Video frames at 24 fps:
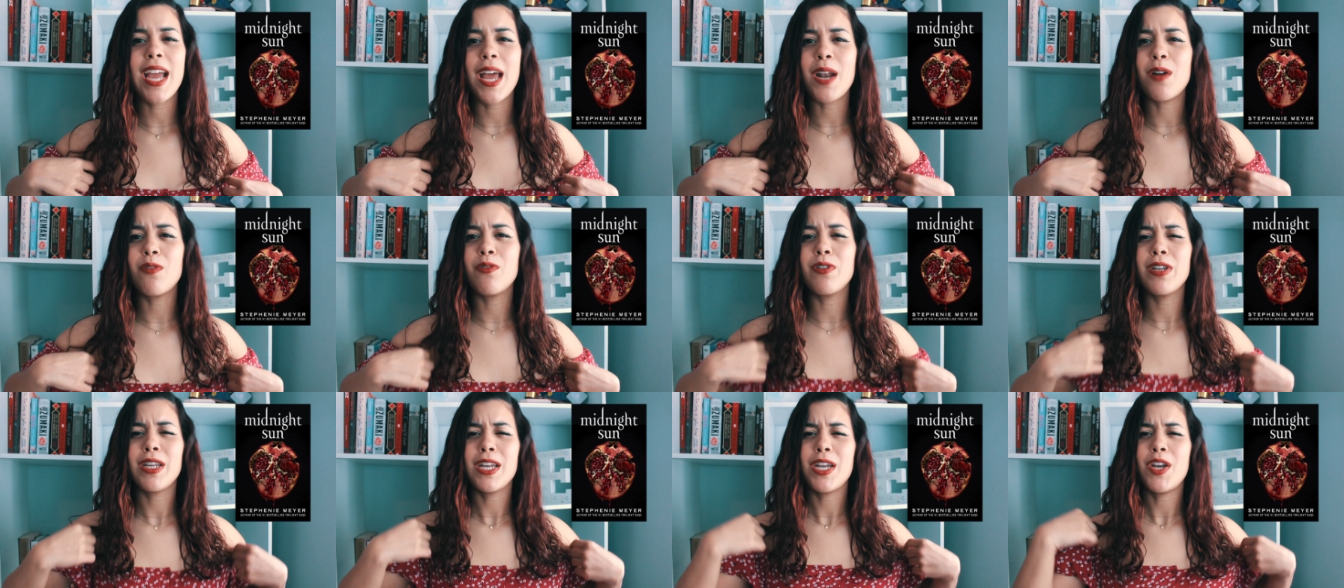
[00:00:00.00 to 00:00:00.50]
I
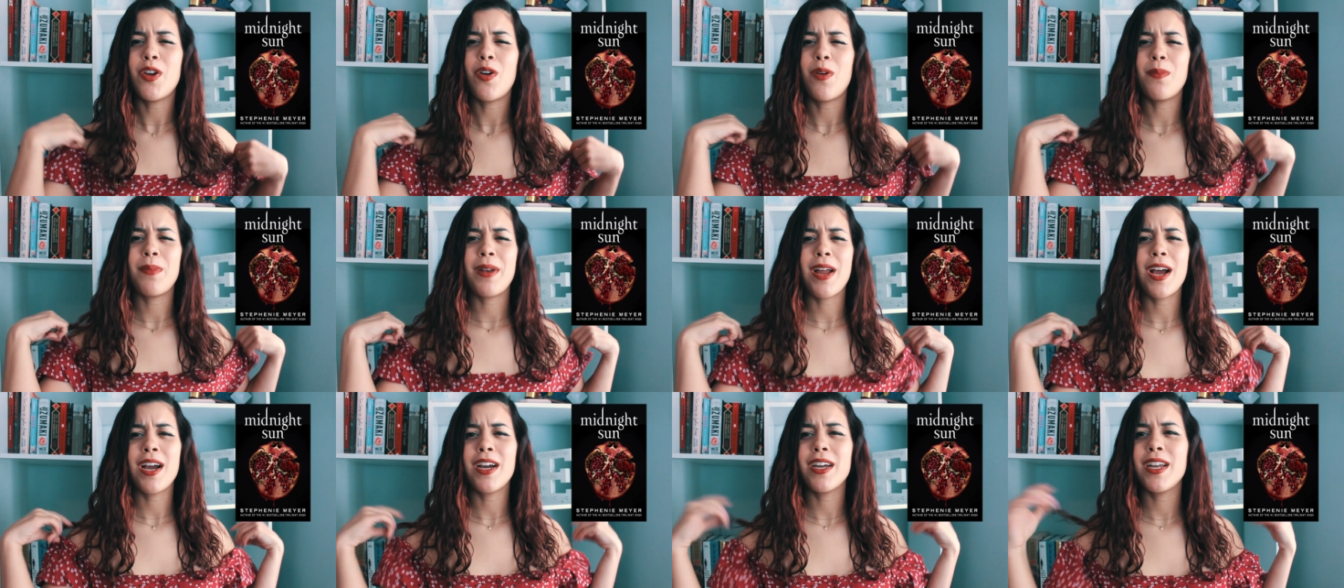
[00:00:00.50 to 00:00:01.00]
don't really know.
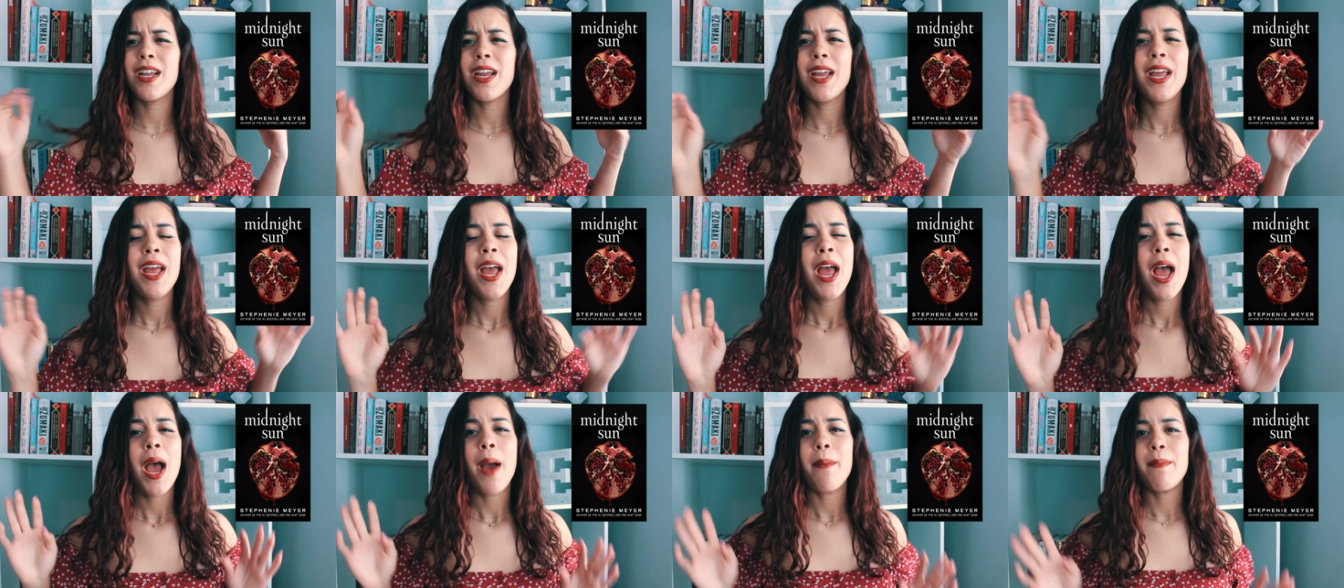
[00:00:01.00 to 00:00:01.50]
I'm
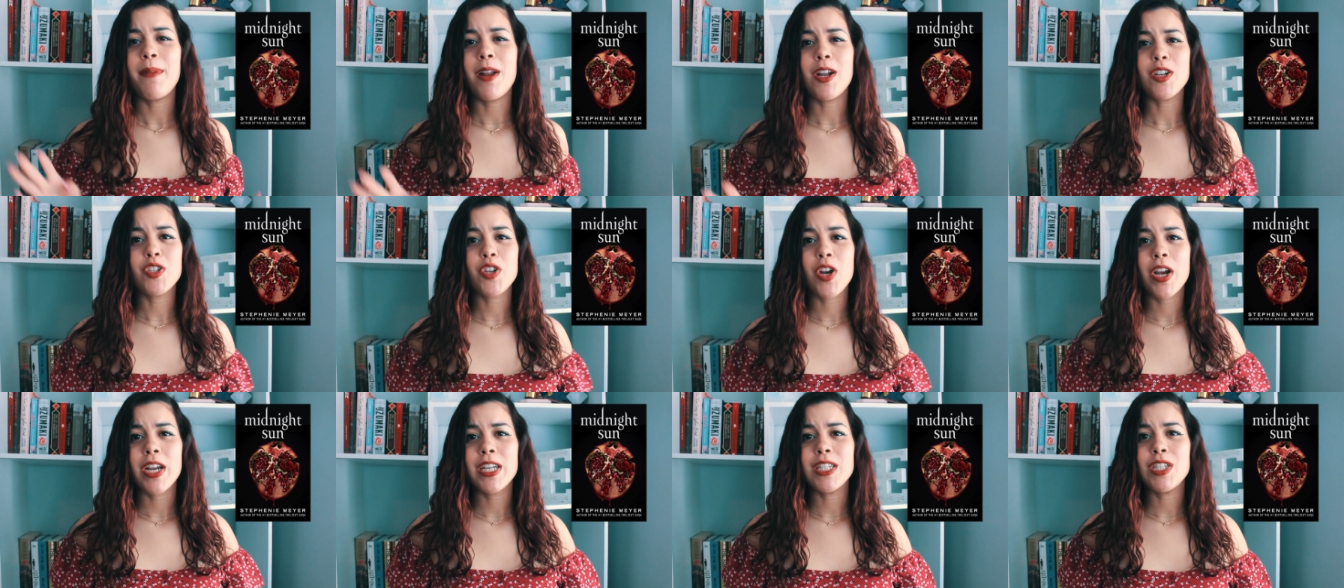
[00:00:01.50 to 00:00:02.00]

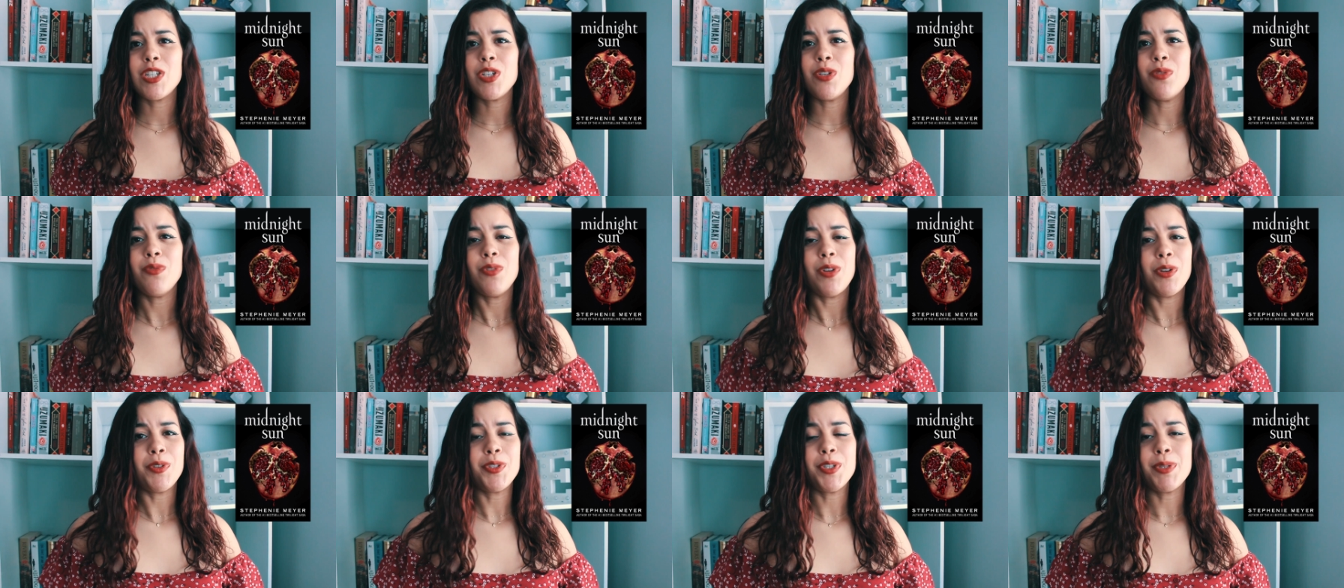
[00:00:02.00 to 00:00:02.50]
not trying to
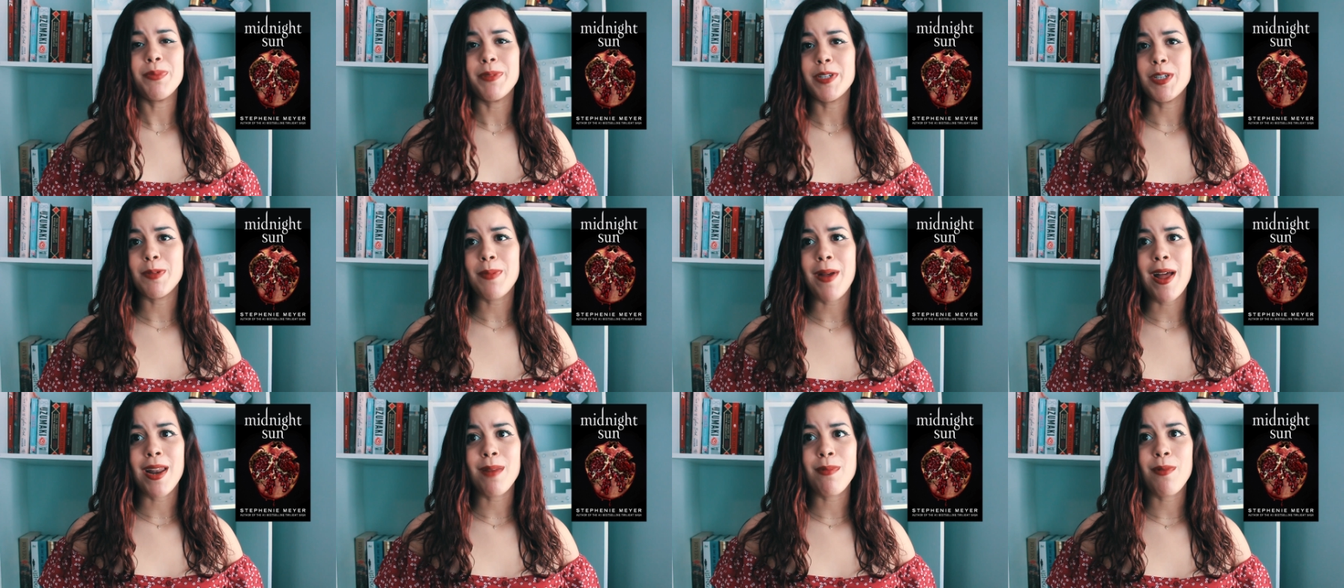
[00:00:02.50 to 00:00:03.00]
know too
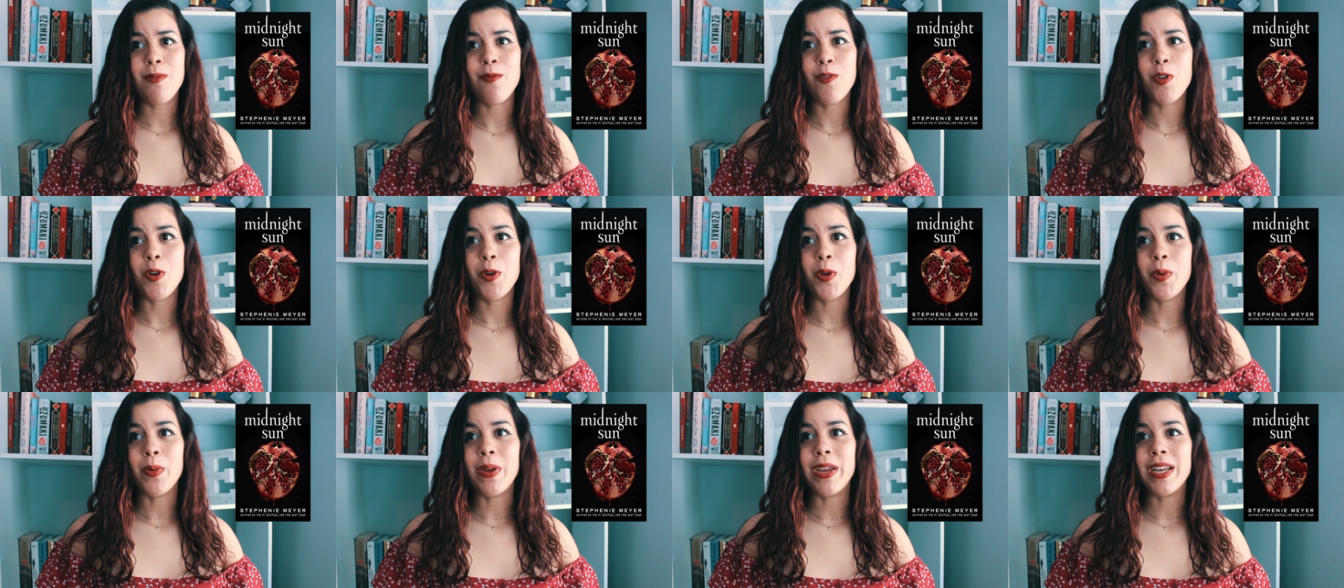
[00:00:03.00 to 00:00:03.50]
much about it
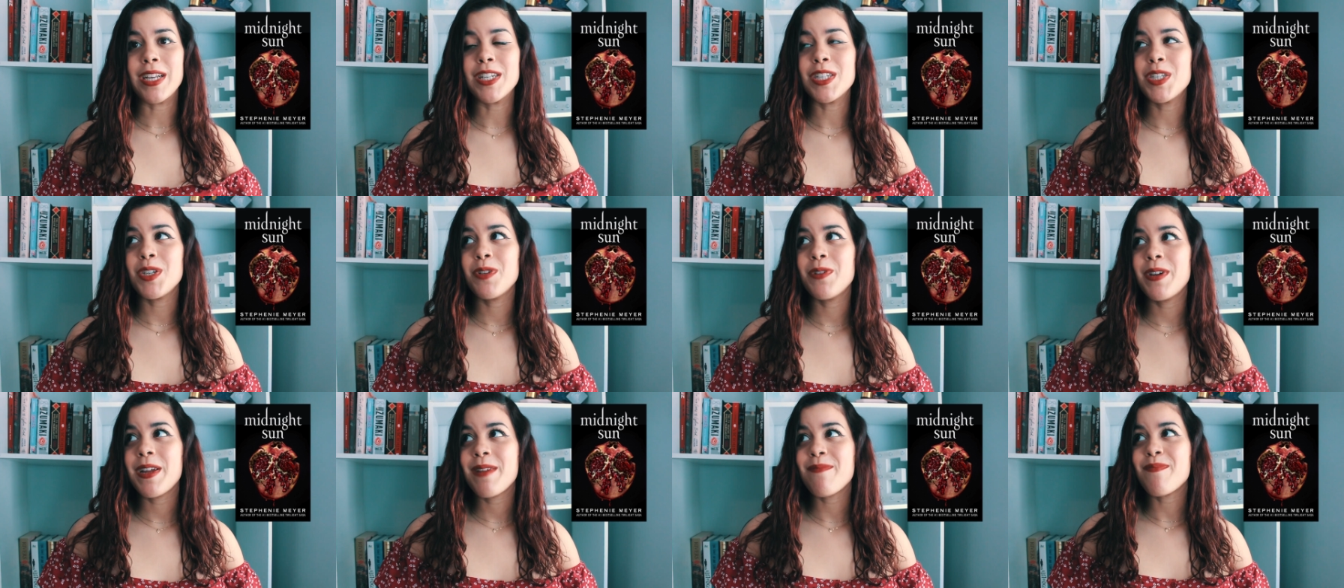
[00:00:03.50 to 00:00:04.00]
before going
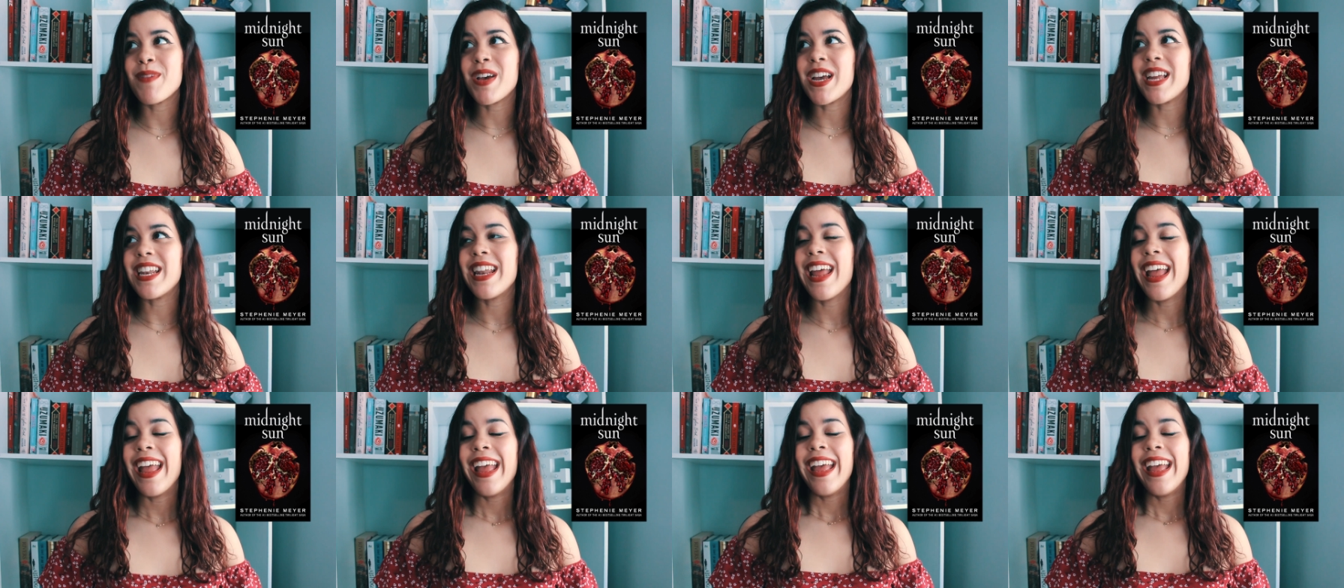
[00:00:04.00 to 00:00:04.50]
into it, but